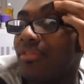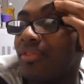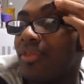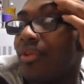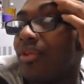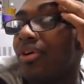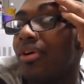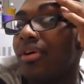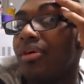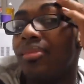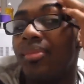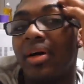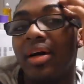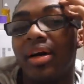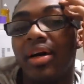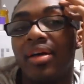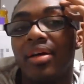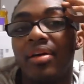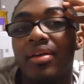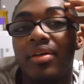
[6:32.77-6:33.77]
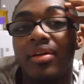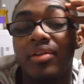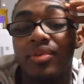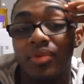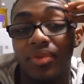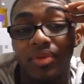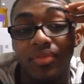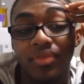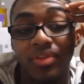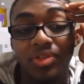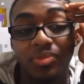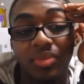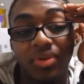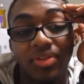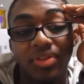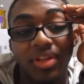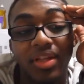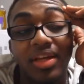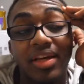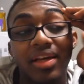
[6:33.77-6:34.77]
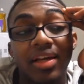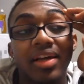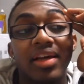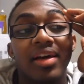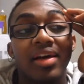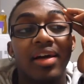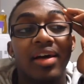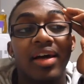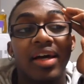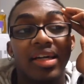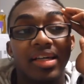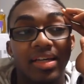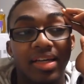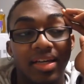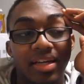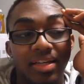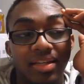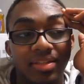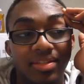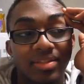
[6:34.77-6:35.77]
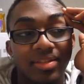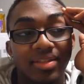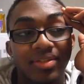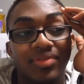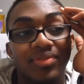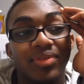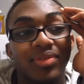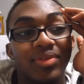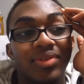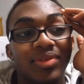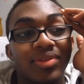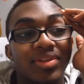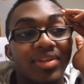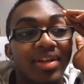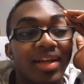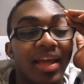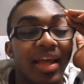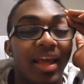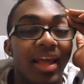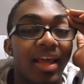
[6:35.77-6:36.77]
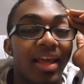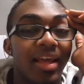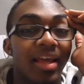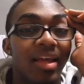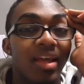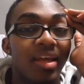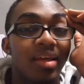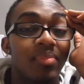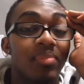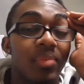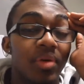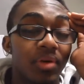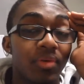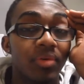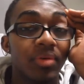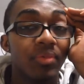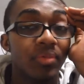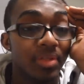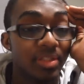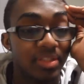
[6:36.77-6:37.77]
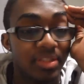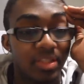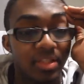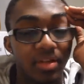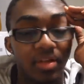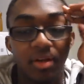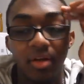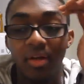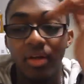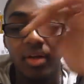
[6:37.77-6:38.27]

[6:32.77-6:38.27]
For my 21st birthday, I asked for a penguin onesie.